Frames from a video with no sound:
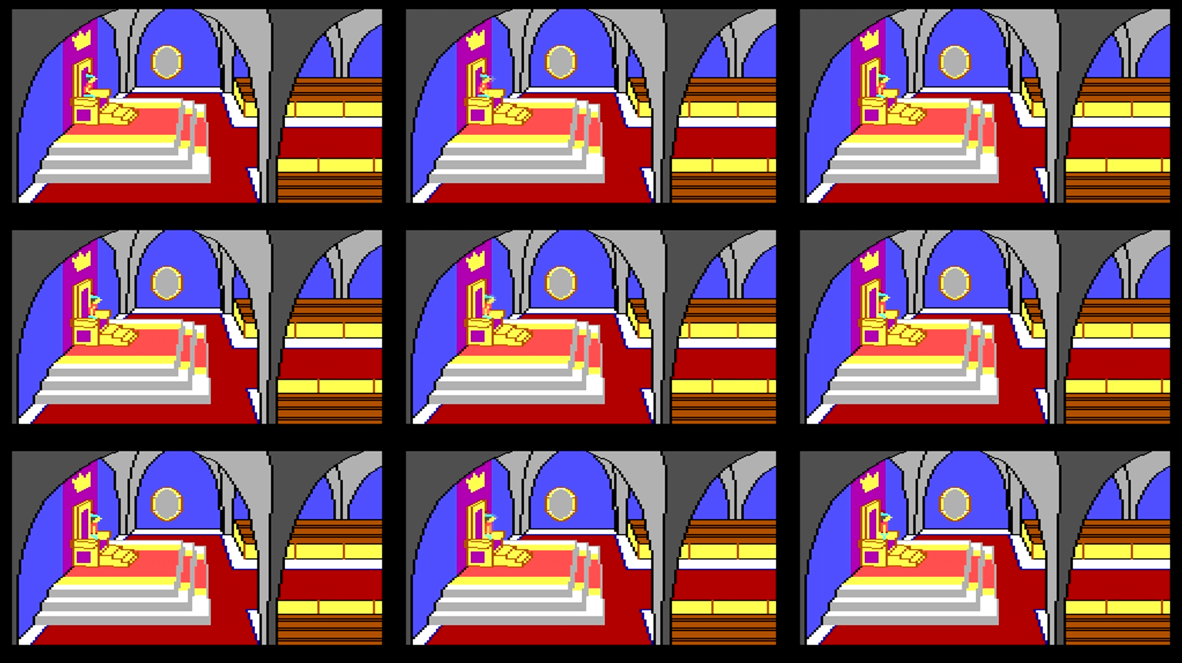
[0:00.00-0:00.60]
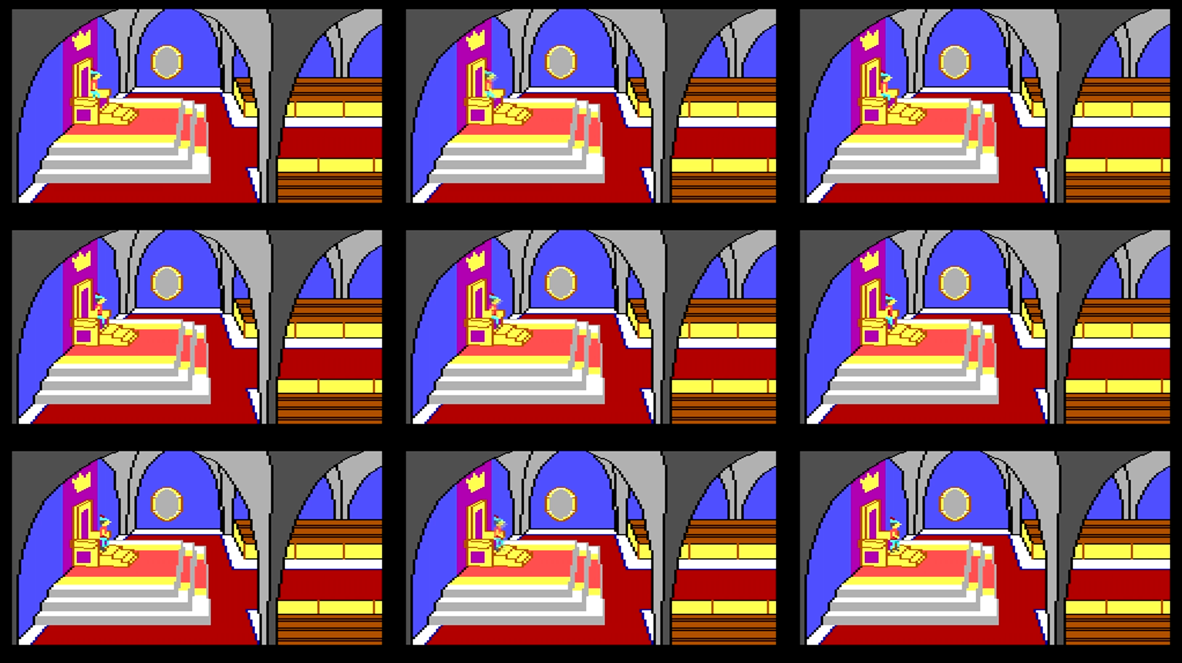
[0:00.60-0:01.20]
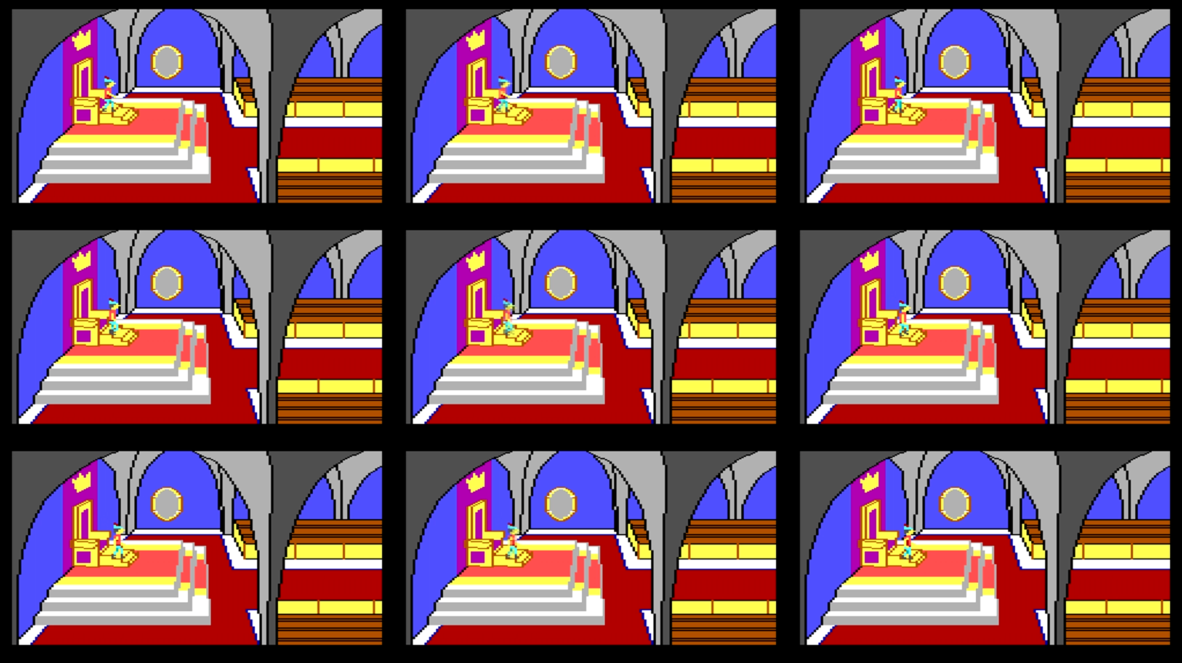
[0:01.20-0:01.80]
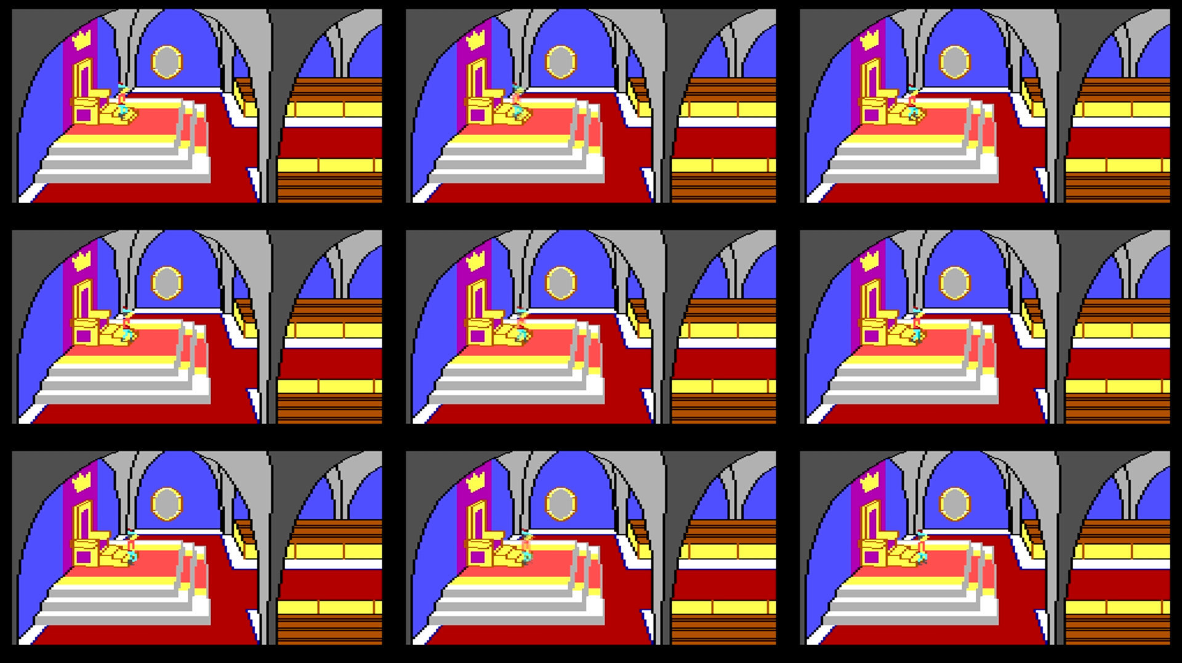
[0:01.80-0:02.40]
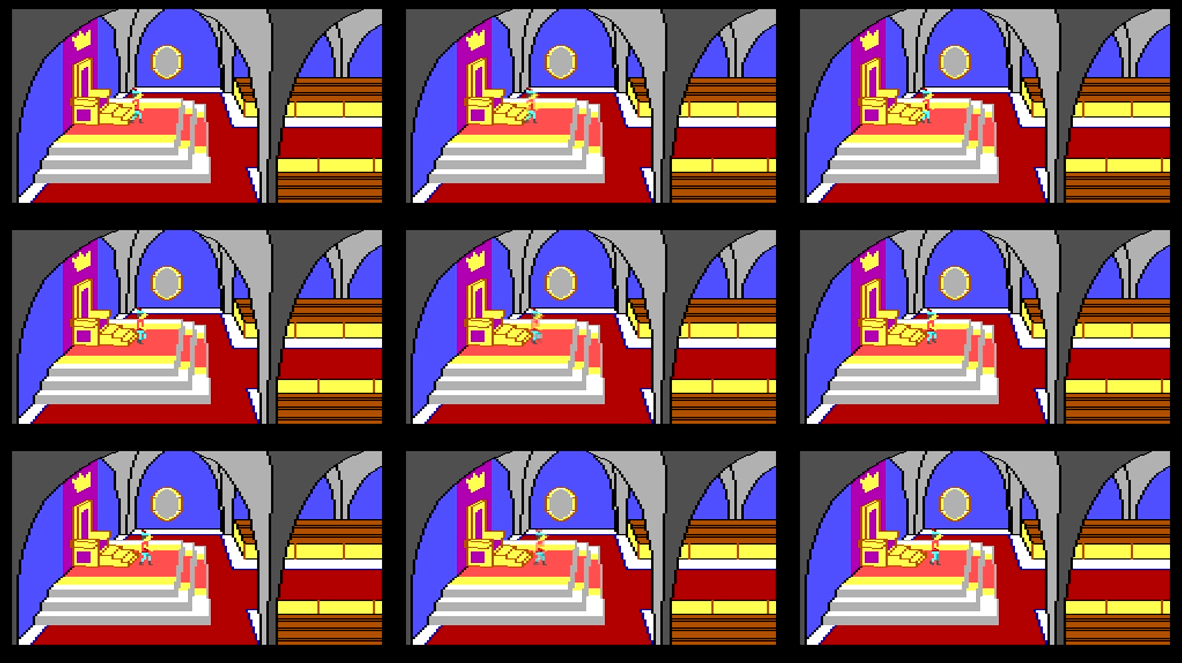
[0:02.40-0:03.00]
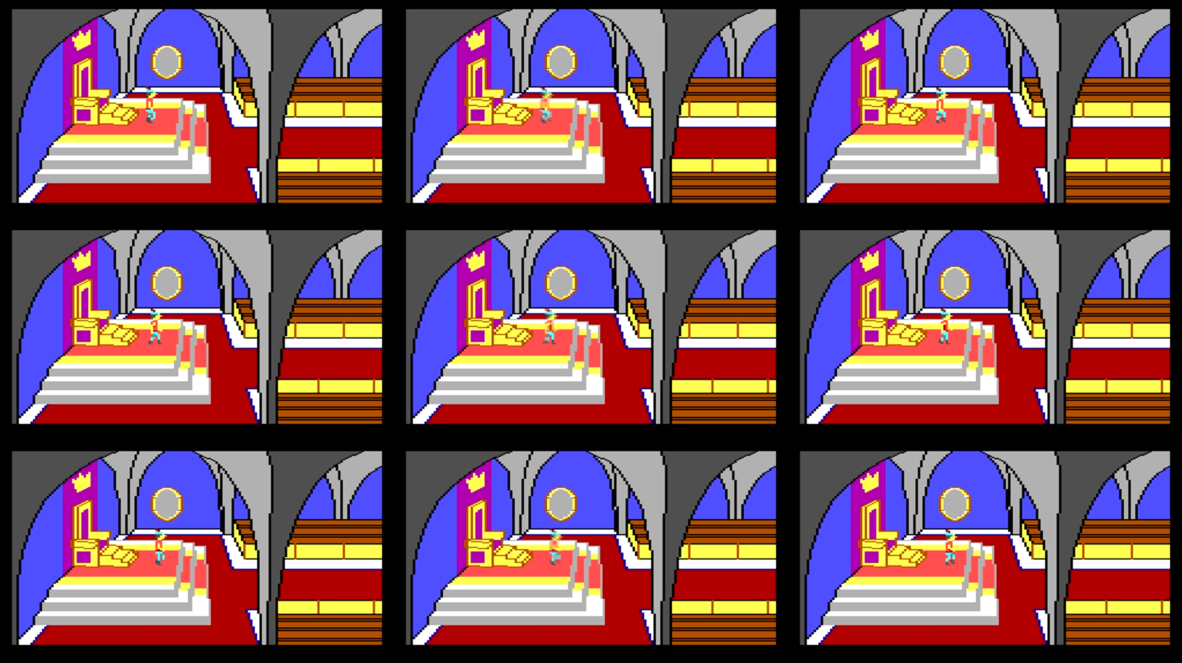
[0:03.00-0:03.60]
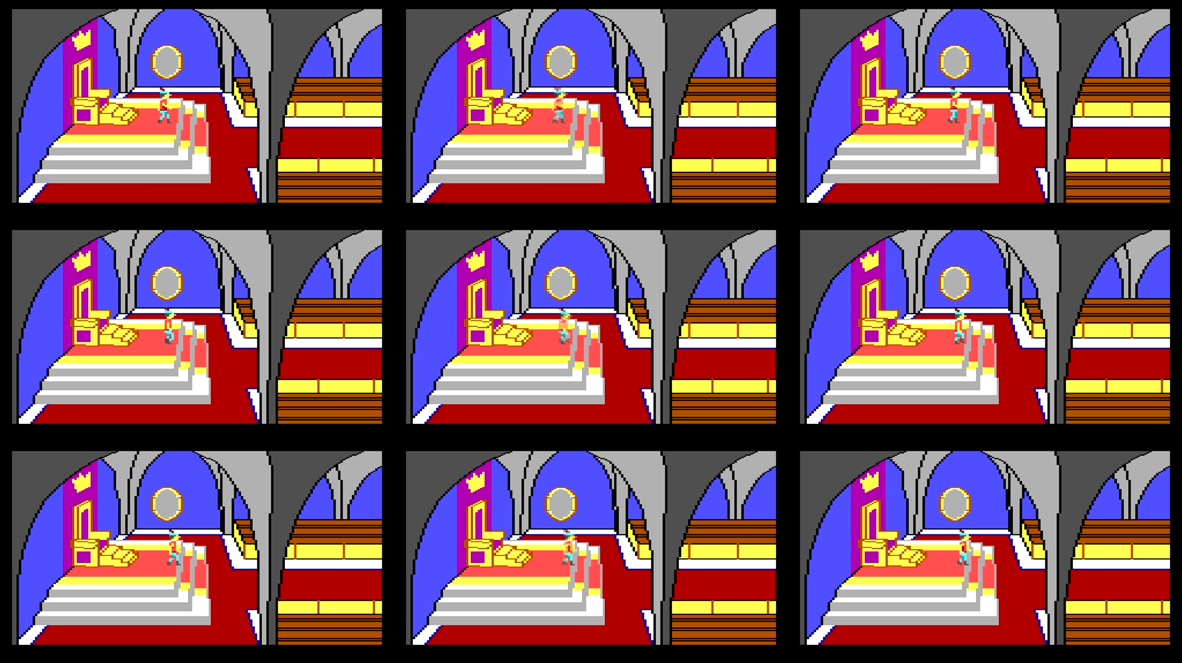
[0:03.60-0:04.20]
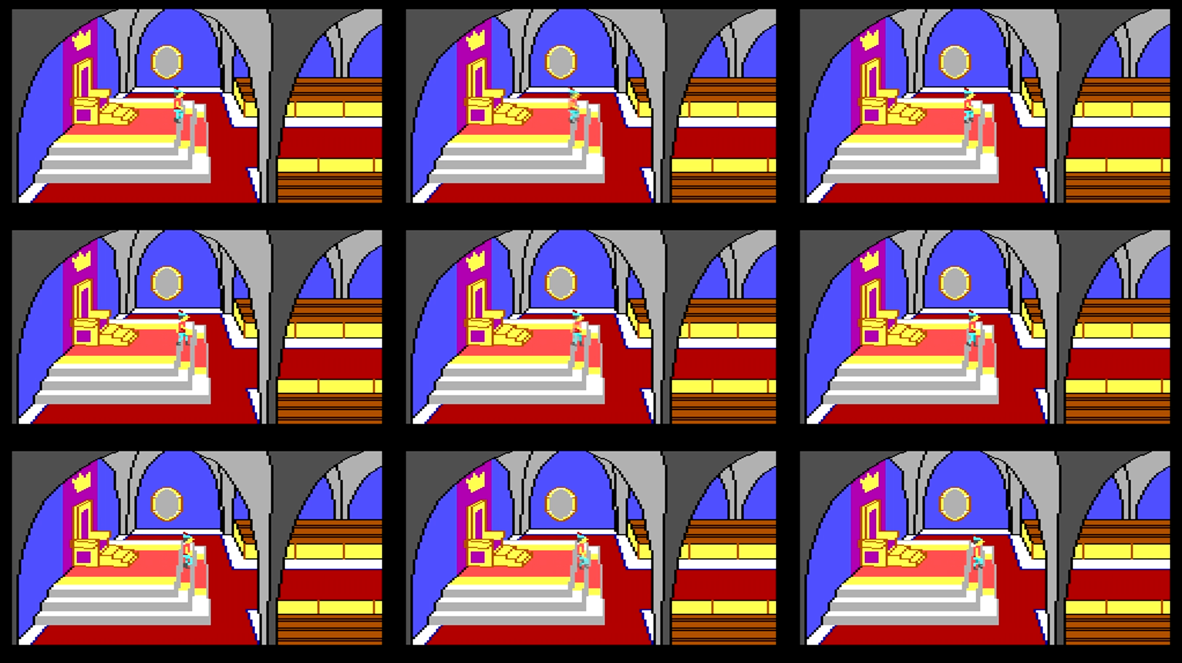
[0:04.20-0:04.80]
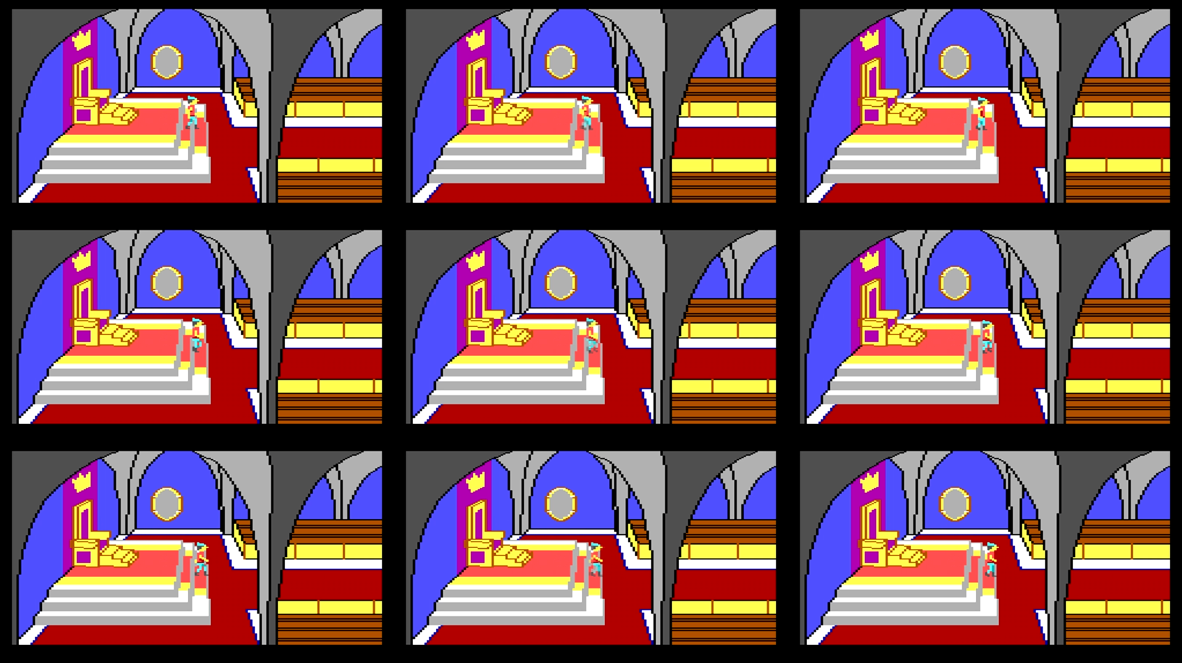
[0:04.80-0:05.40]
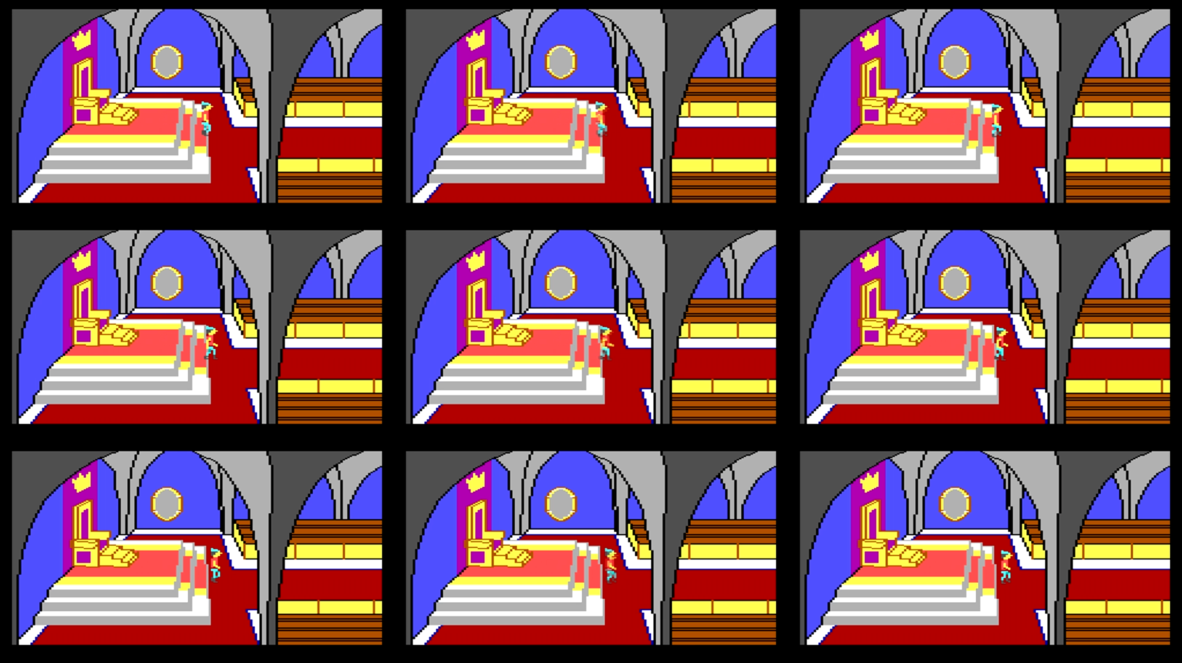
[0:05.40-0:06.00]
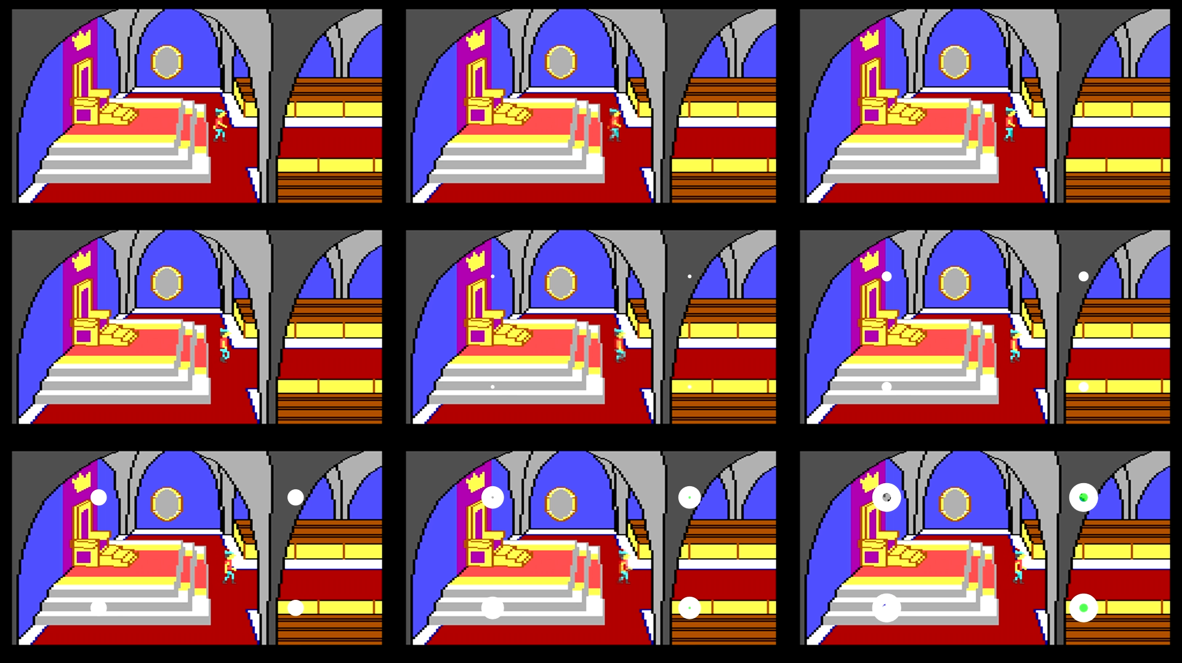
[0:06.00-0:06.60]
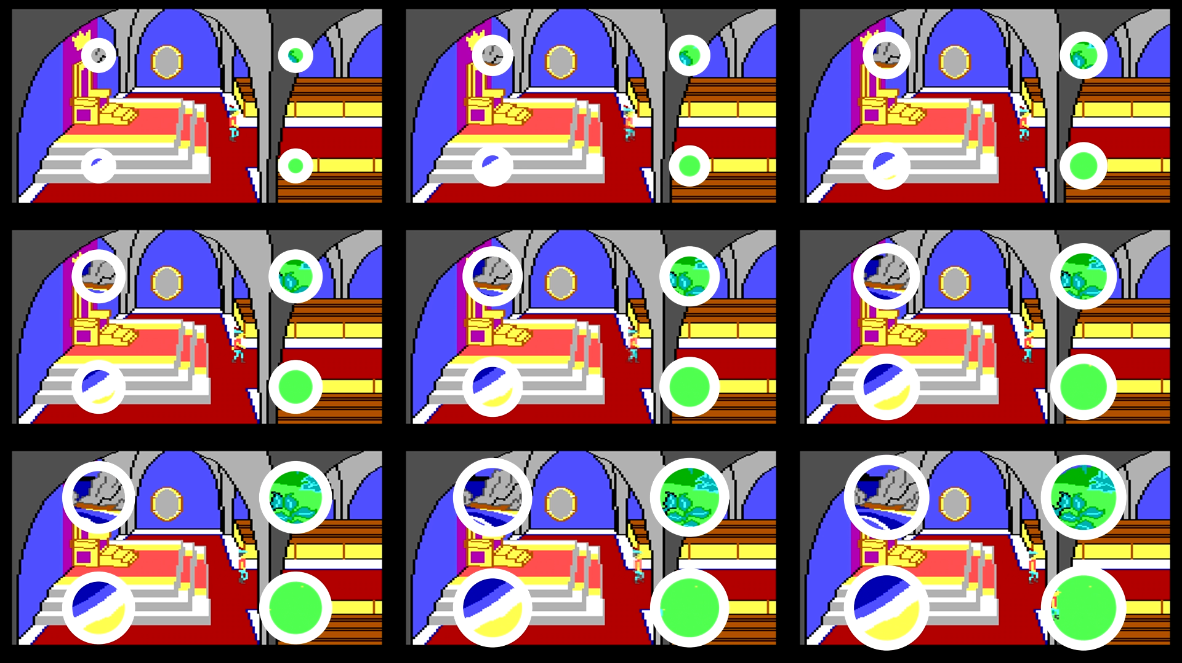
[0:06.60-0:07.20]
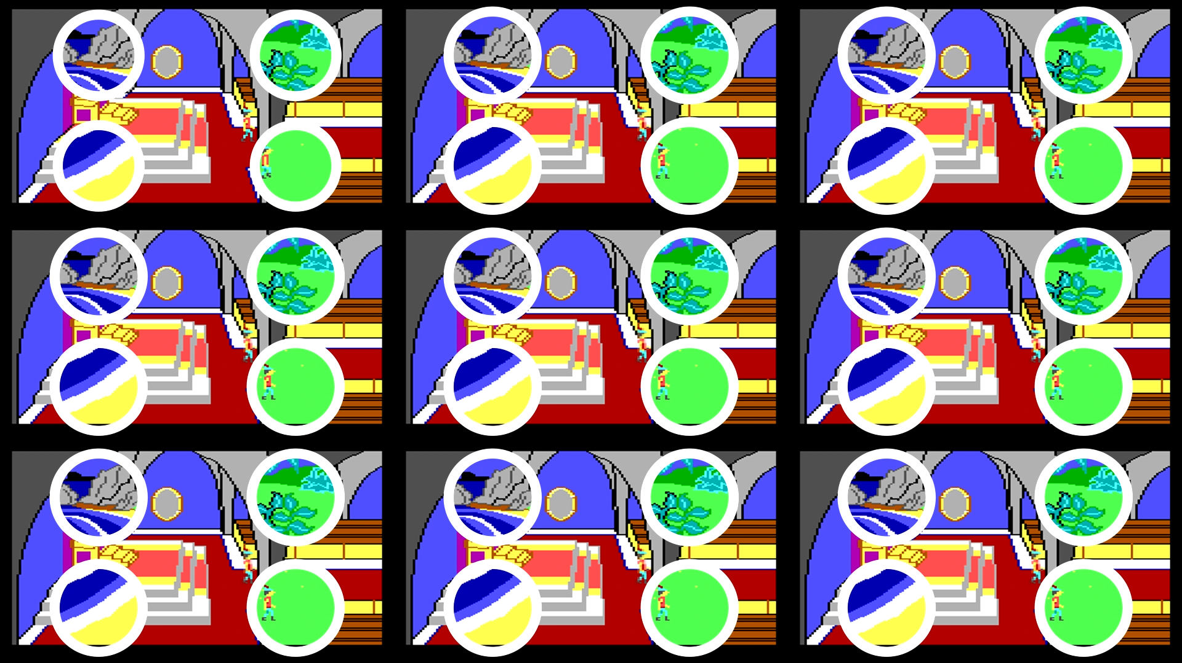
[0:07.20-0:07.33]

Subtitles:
(no speaker visible)